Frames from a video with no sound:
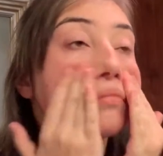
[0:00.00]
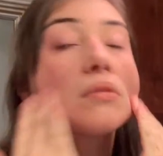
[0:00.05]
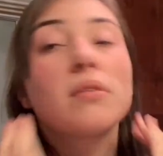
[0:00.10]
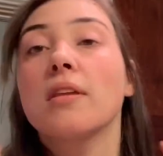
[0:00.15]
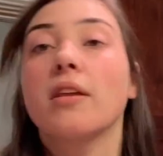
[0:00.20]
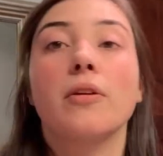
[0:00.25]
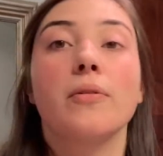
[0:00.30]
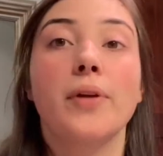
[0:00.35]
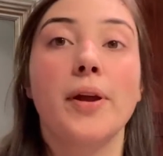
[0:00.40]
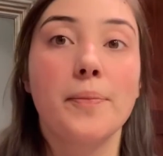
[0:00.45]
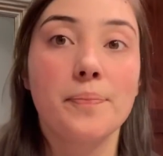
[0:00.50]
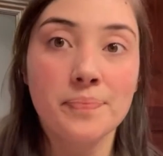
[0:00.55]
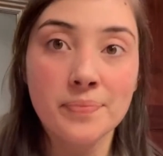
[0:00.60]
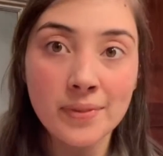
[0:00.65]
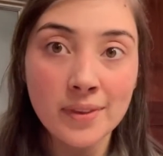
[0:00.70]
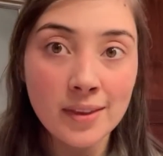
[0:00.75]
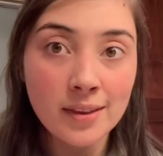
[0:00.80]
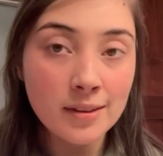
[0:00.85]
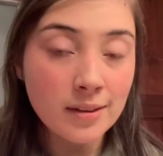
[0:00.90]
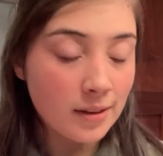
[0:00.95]
Alright.
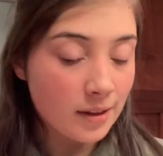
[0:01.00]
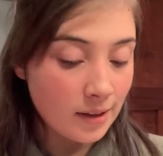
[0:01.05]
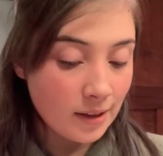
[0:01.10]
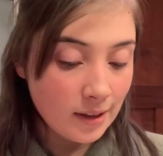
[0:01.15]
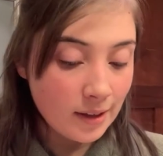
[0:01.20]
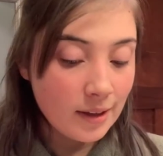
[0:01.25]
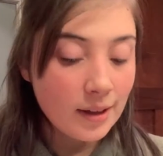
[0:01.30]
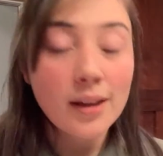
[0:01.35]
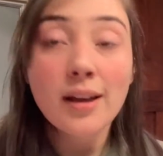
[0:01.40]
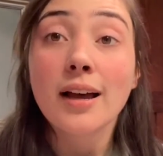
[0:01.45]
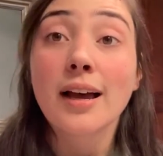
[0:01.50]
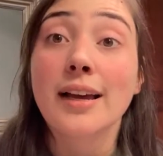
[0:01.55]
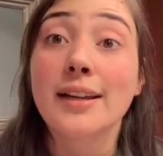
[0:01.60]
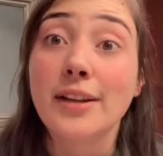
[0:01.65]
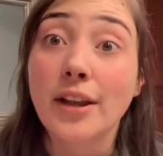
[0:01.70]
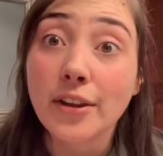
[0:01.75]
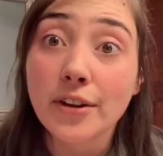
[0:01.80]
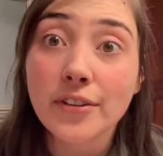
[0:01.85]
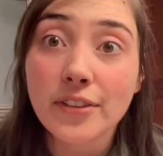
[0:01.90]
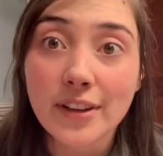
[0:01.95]

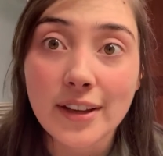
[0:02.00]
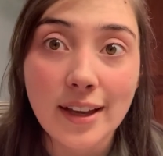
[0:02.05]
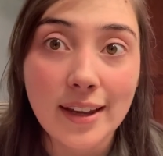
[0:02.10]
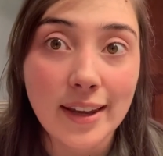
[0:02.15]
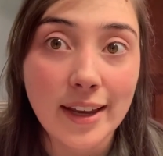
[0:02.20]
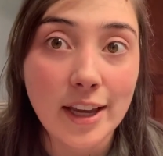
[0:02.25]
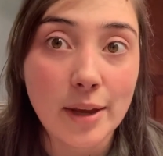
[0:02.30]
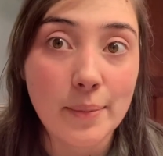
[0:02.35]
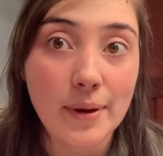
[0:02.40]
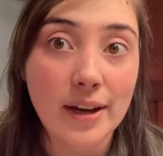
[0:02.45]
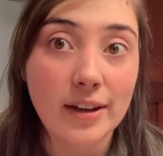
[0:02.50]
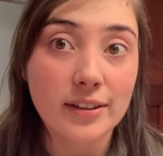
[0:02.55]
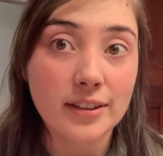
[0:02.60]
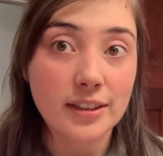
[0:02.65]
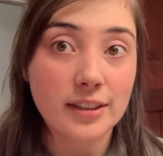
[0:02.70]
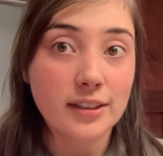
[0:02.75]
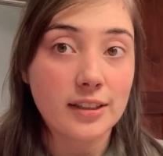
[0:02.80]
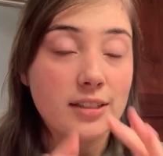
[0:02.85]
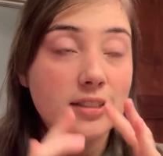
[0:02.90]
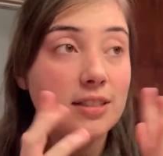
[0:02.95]
Another thing I like about
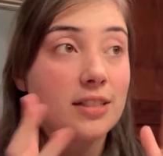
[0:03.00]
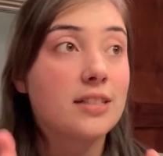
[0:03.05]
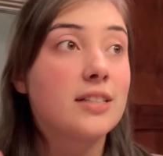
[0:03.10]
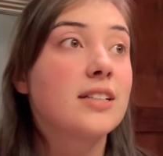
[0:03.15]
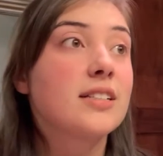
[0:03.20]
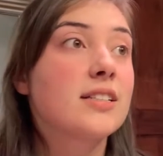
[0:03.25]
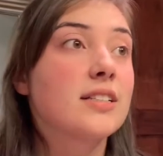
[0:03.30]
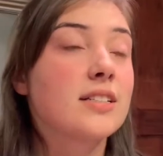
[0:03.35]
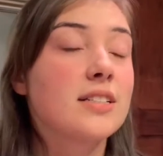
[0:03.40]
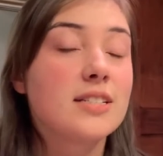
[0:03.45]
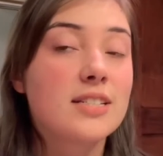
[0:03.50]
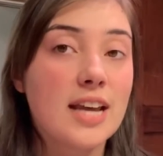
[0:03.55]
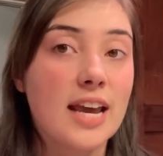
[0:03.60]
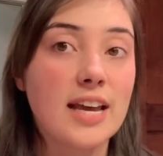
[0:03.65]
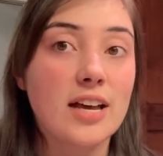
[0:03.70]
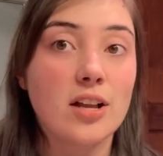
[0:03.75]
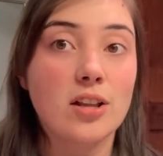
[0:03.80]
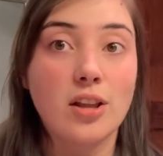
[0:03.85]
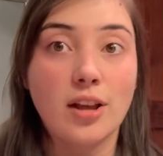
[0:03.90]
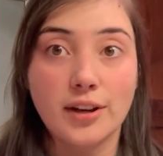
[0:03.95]
it is it doesn't take
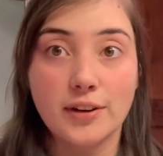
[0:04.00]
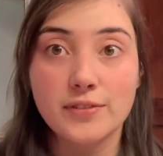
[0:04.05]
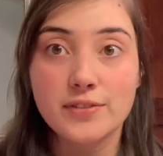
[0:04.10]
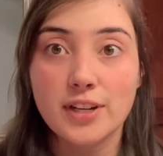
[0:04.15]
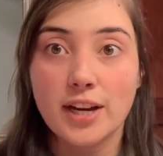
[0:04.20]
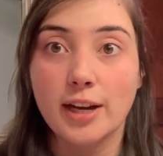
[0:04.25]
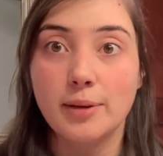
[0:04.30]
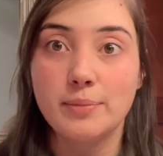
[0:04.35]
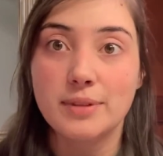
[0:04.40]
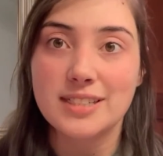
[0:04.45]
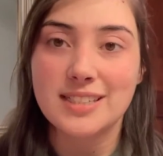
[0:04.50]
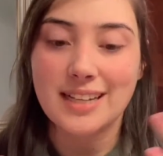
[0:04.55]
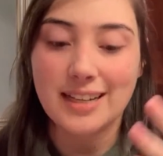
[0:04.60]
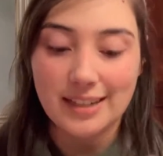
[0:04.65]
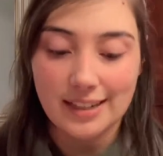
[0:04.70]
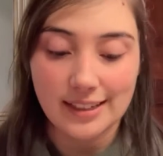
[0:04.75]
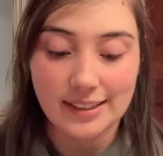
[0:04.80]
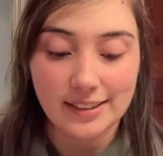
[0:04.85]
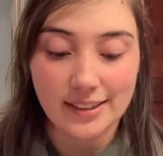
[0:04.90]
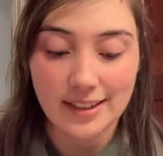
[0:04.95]
a lot of time to set
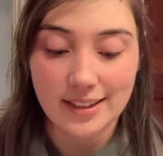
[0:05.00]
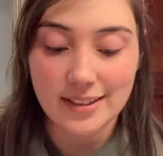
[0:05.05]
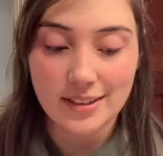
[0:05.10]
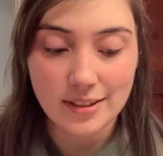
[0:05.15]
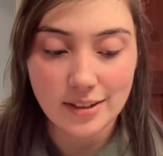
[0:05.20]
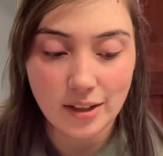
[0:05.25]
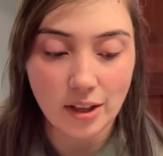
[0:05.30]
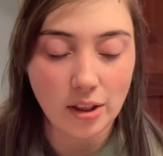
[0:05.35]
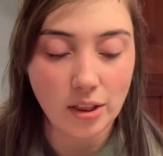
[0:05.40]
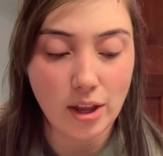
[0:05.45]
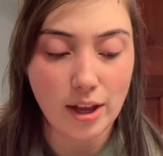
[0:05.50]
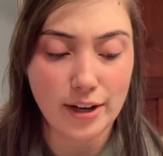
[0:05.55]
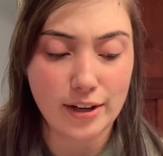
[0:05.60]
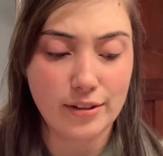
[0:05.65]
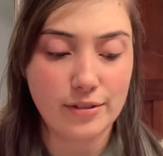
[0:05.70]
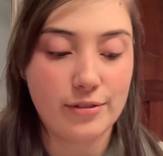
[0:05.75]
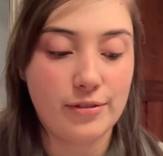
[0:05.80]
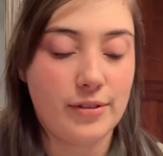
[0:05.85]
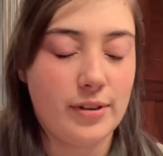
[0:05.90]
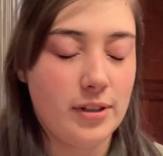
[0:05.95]
in. Like a lot
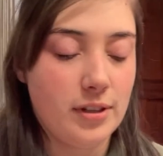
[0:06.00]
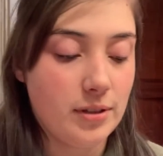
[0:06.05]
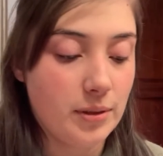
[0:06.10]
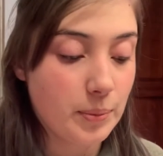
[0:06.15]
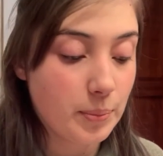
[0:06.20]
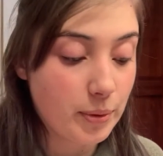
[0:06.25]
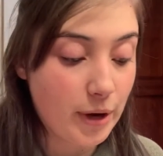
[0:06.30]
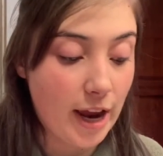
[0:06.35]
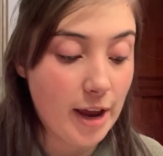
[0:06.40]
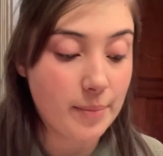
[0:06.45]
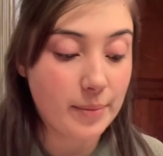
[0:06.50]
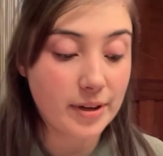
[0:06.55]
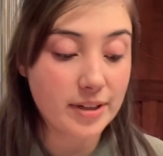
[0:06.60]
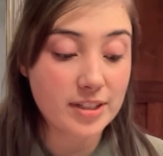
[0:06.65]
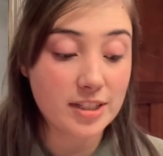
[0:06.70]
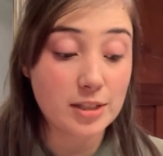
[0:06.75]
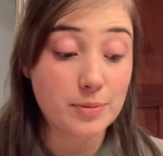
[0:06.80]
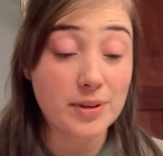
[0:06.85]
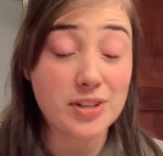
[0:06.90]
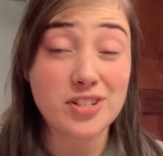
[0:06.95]
of primers,
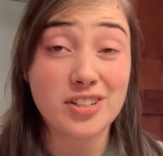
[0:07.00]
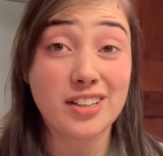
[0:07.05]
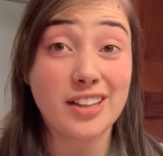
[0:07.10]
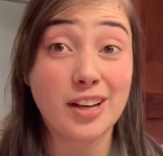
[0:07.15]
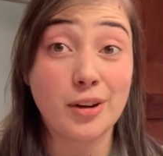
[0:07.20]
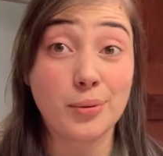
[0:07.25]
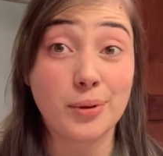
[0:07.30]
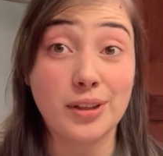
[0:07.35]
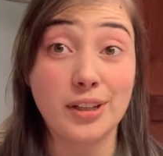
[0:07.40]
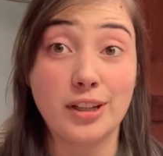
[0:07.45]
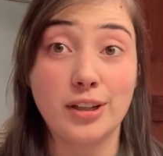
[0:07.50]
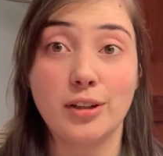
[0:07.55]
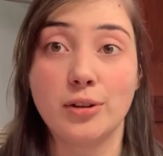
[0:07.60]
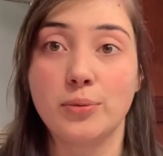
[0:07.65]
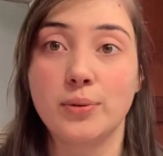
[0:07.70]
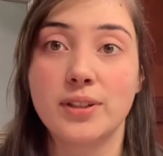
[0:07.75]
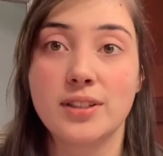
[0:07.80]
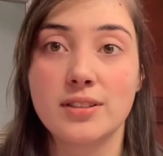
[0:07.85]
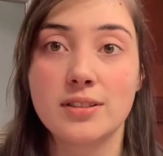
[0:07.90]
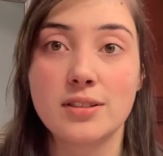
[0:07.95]
especially like really good
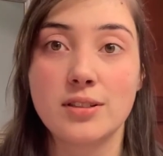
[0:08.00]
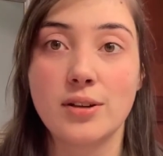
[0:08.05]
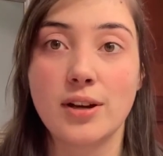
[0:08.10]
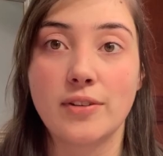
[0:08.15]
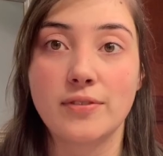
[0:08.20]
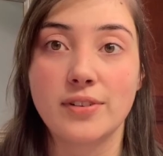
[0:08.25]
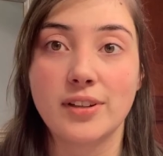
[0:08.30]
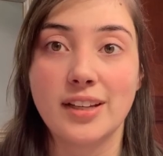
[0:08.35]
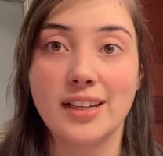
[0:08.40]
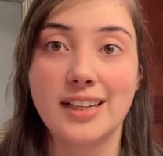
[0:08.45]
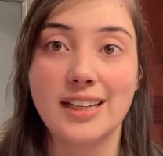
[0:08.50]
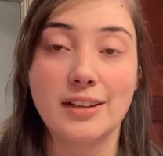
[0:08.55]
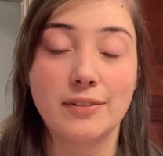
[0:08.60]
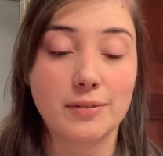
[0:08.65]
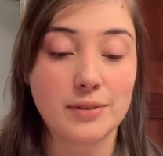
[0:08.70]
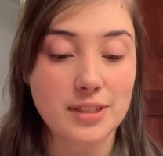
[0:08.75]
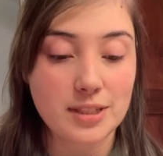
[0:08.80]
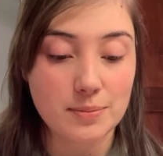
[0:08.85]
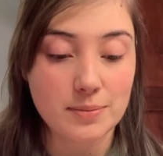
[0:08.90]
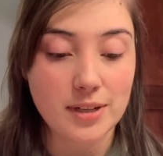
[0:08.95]
ones, you have to like give it
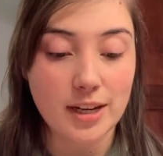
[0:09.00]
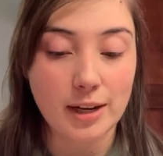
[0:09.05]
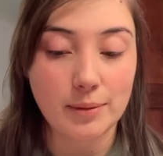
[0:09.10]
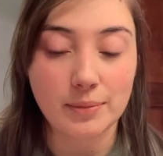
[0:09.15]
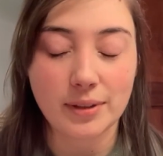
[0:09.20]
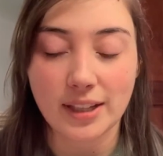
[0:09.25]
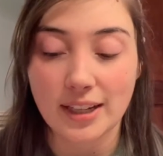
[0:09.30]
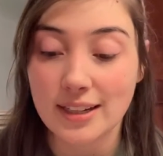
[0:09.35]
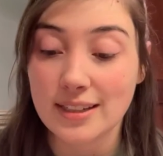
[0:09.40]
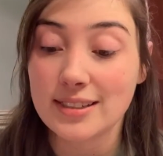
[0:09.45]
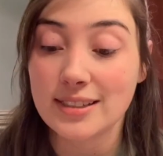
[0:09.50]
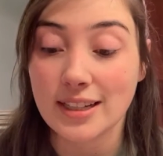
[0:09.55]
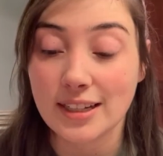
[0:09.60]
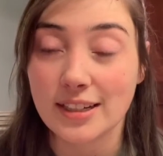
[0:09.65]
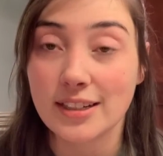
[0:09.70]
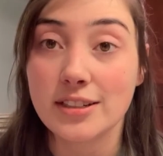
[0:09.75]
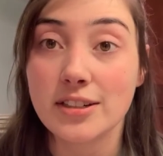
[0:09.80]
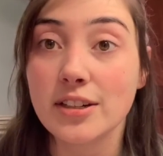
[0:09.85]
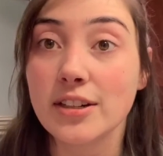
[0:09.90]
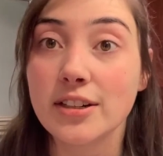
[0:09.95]
some time to like set
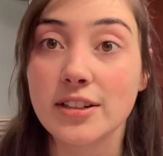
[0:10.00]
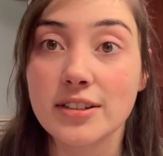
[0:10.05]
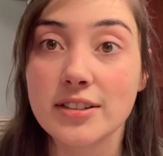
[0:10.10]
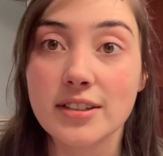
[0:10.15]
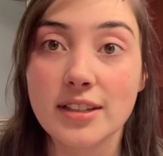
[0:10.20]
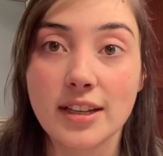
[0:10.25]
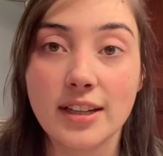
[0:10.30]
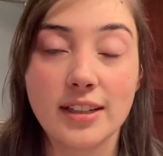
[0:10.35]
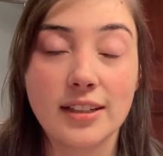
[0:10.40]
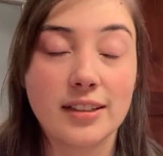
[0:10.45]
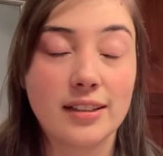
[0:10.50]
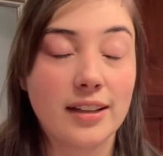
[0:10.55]
into your skin.